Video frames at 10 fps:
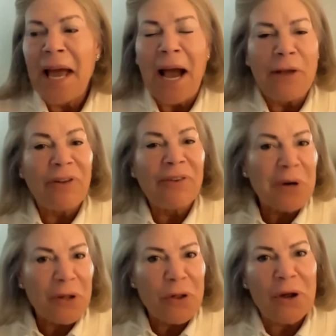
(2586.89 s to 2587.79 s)
I just
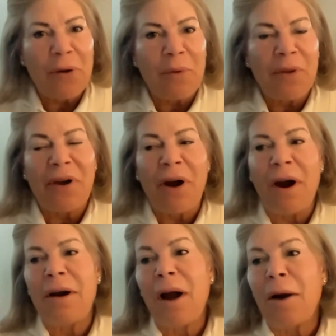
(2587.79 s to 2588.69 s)
want to share with
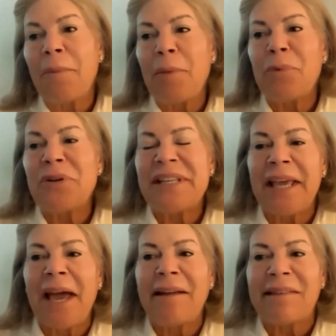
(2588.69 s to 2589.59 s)
our our members
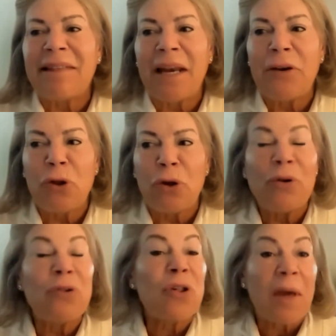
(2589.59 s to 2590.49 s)
and guests that
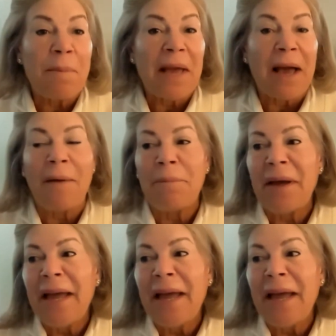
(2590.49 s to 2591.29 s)
June shaping up